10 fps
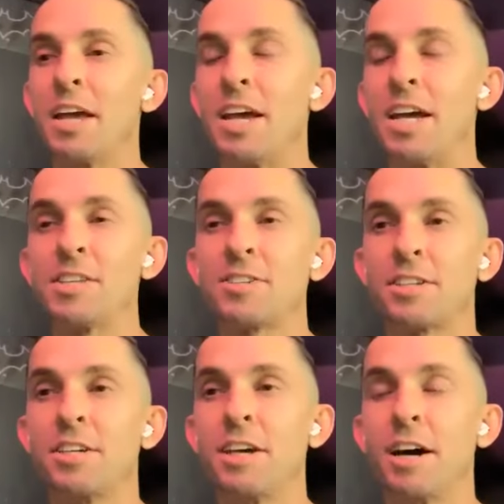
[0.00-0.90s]
It's
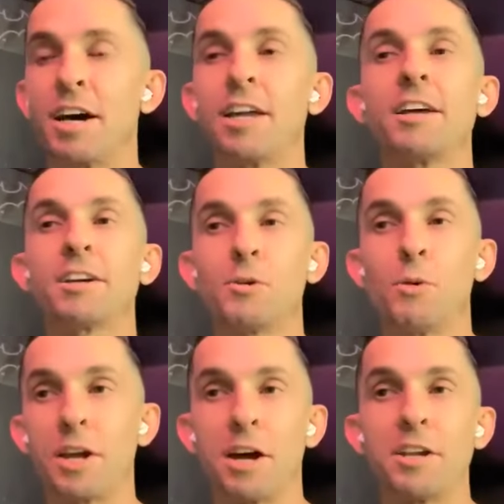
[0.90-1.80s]
gonna
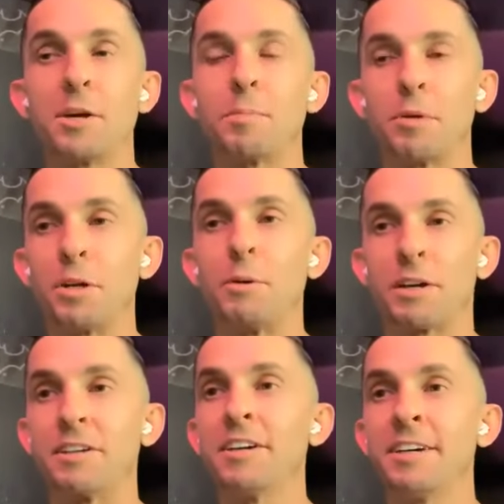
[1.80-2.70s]
quit on you pretty
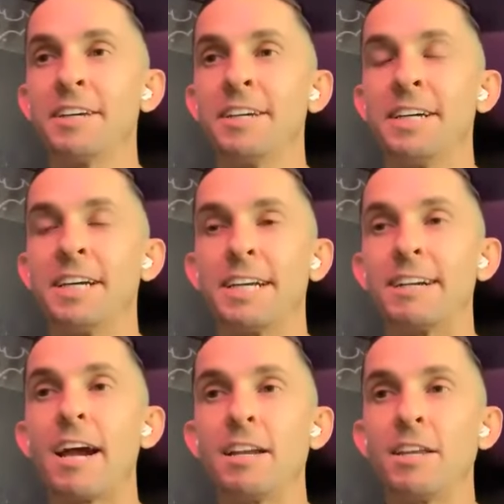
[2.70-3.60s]
quickly,
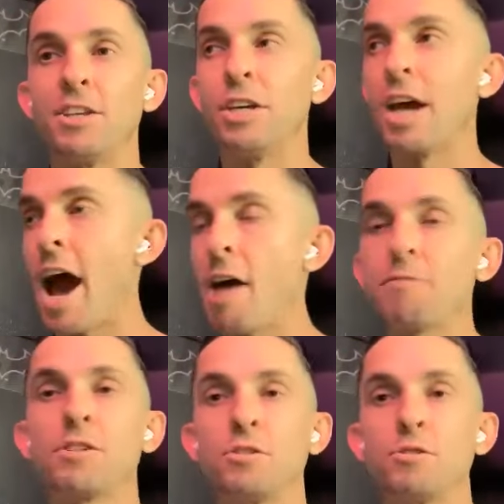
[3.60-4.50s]
right? You have
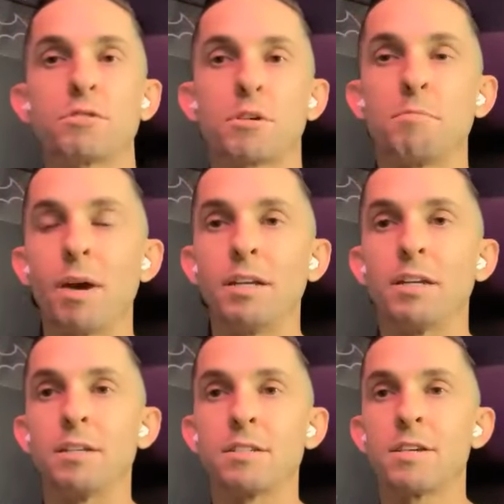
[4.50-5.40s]
to do some
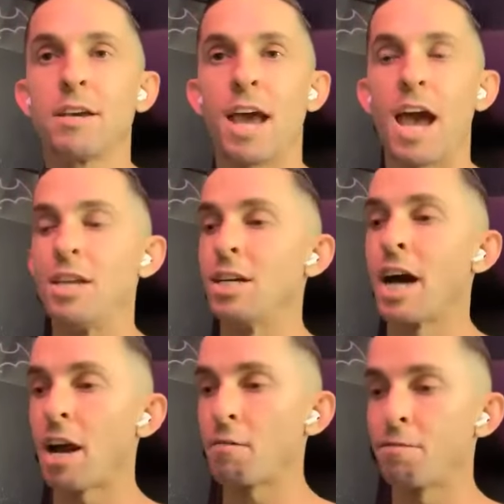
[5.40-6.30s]
maintenance, and you
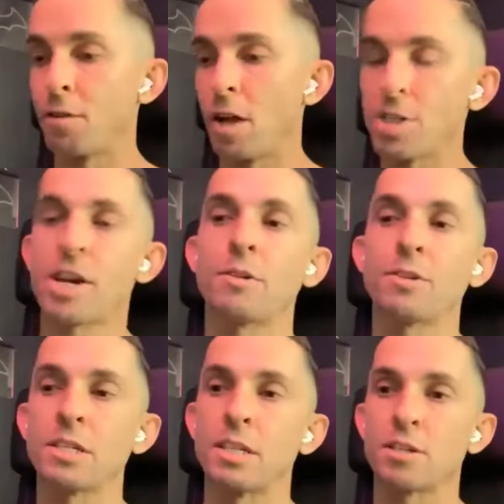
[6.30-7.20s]
got to flush out
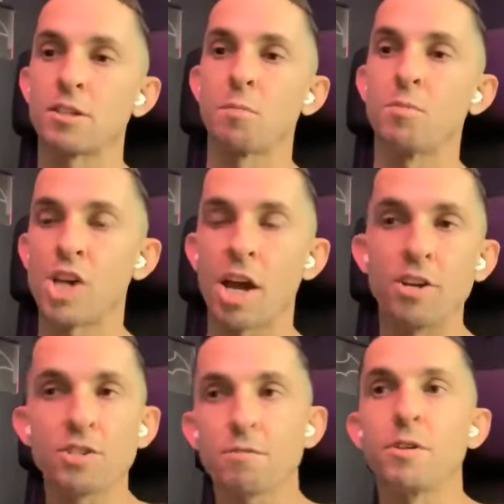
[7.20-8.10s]
the system,
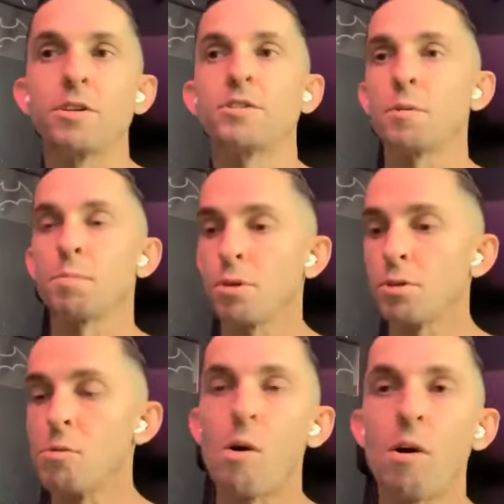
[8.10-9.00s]
change the filter, put
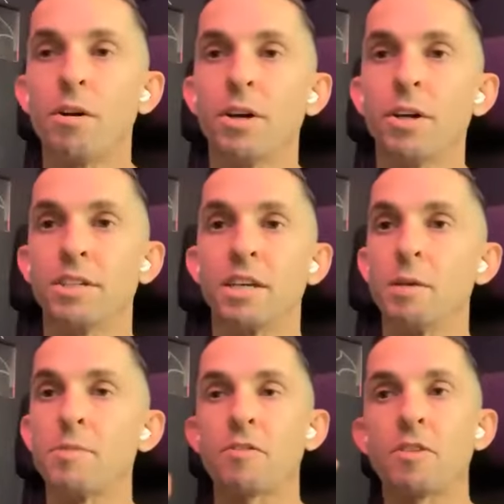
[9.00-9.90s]
new oil in to
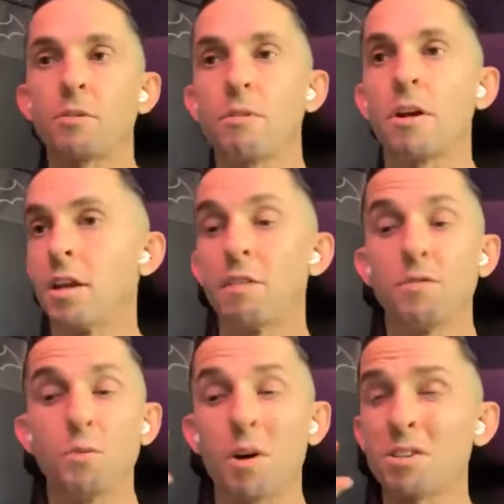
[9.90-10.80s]
keep that thing running. And if
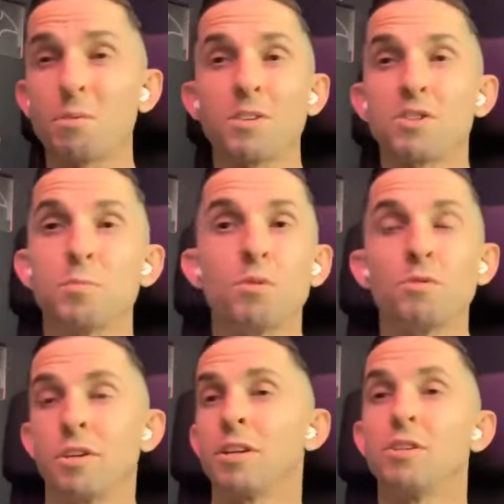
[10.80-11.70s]
you want it to run smooth,
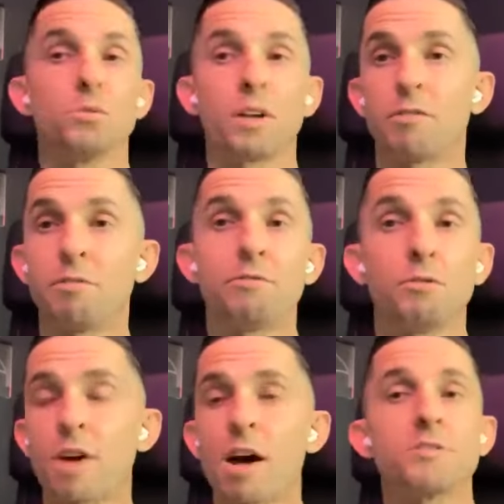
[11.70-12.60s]
you're going to do it every few
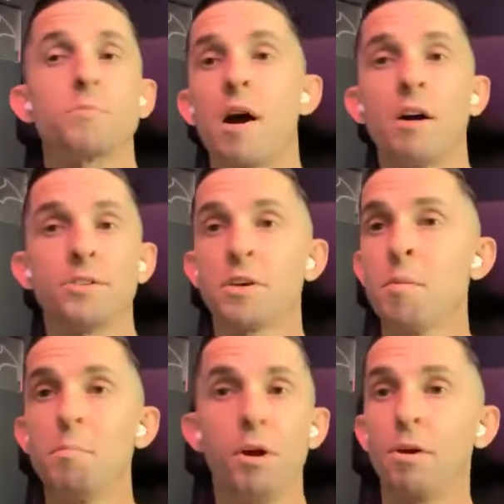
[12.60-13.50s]
thousand miles,
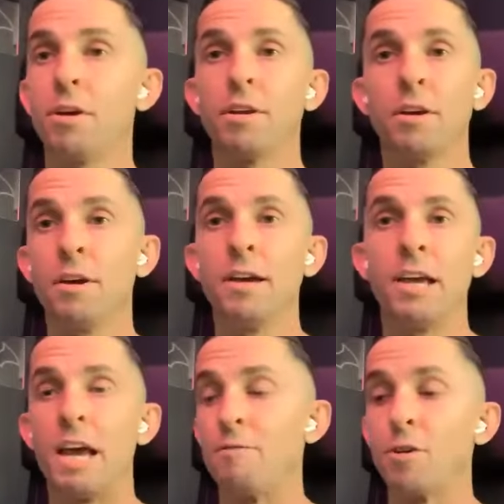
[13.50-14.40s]
period.
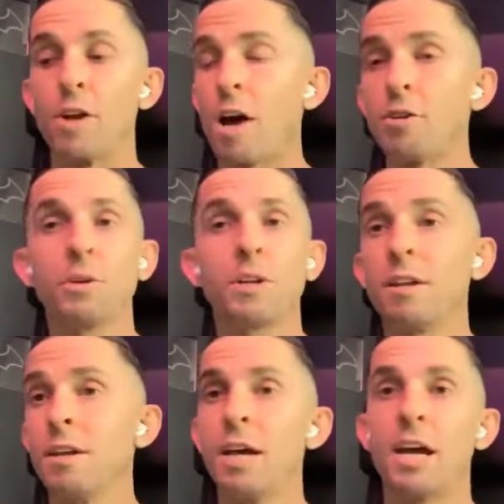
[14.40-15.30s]
If you're not doing it,
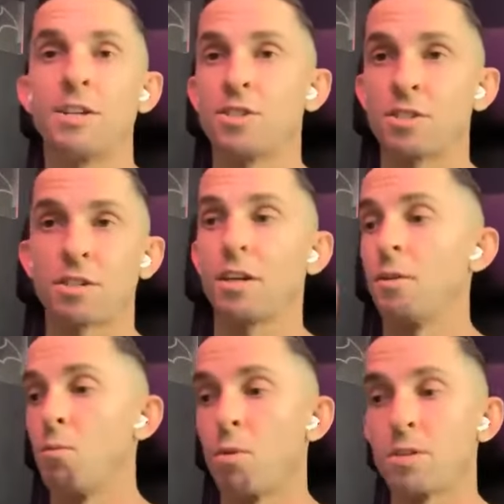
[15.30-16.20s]
it's just going to get
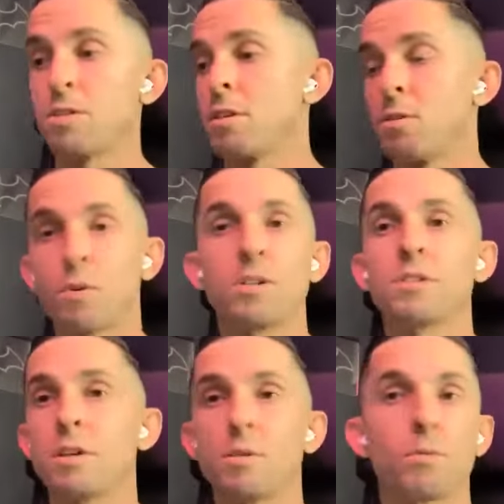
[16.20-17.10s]
worse and
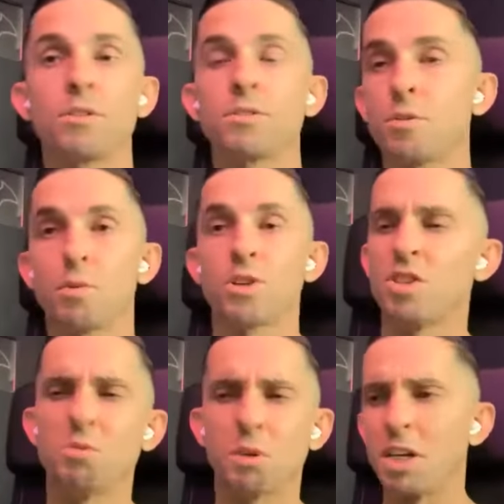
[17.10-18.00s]
worse and worse and worse.
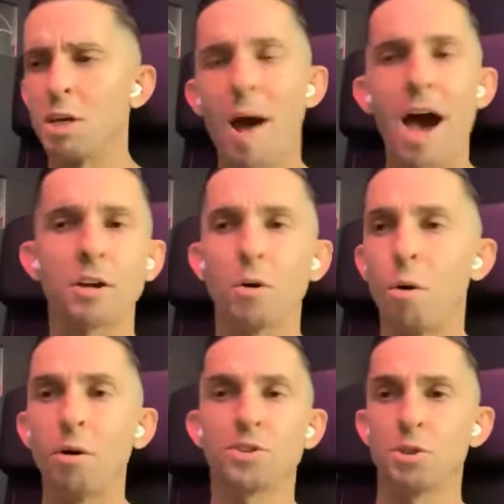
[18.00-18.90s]
And you can keep adding
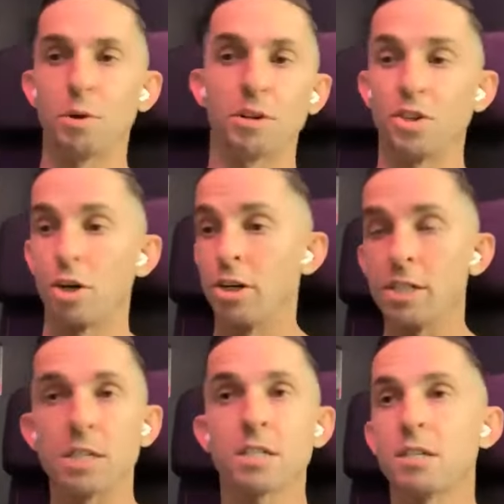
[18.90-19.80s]
oil to a dirty
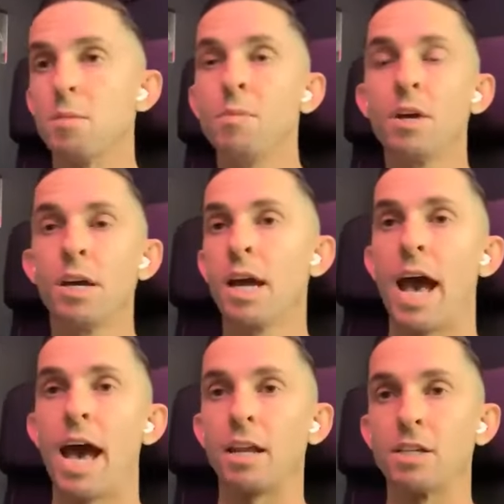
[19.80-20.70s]
system,
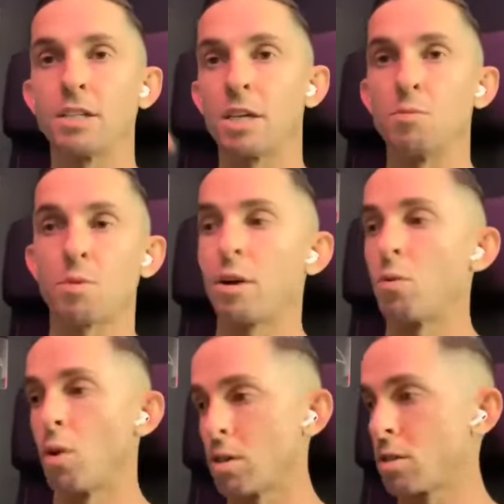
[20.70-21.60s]
and it just keeps running
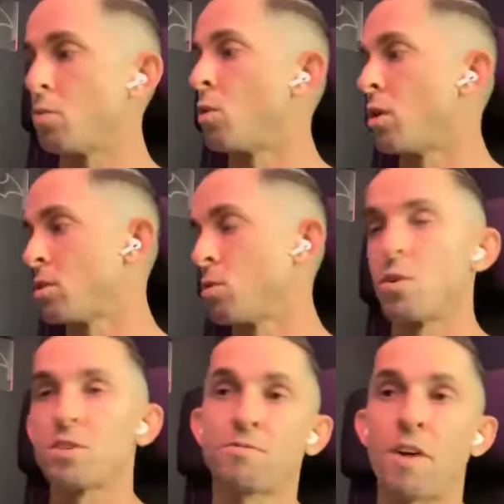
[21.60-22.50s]
worse and worse and
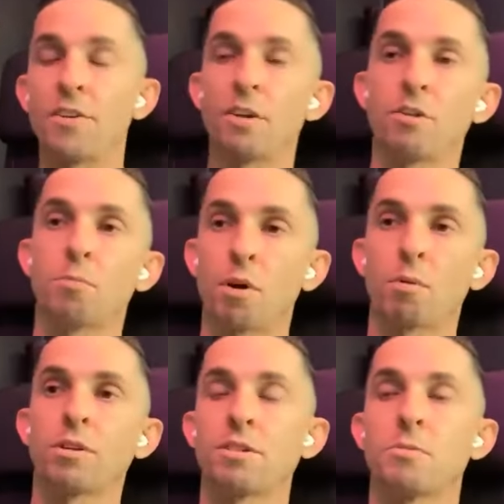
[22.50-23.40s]
worse, finally to the point
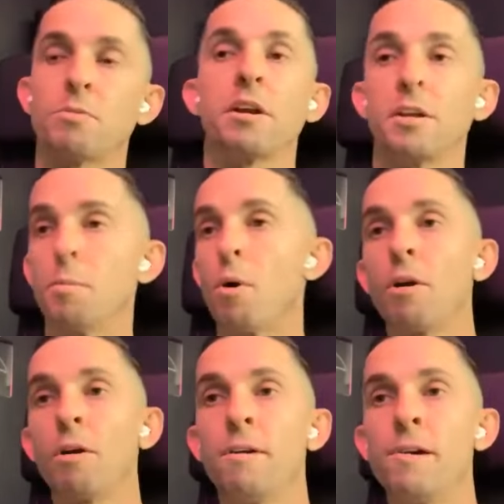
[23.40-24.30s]
where it doesn't run anymore.
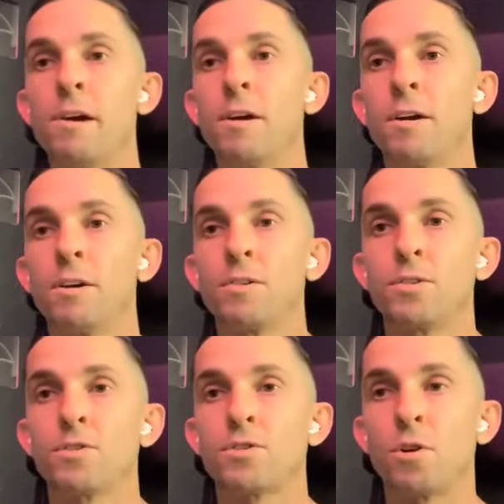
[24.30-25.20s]

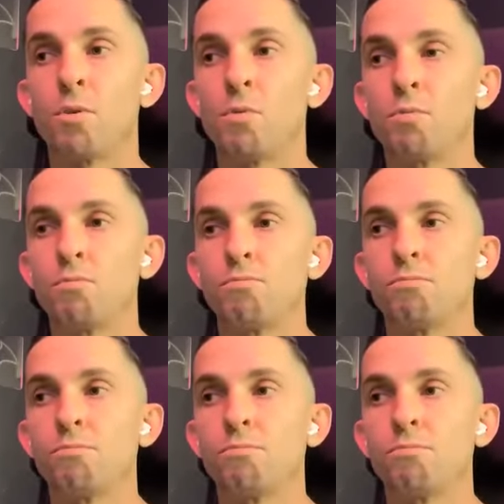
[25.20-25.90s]
So yeah,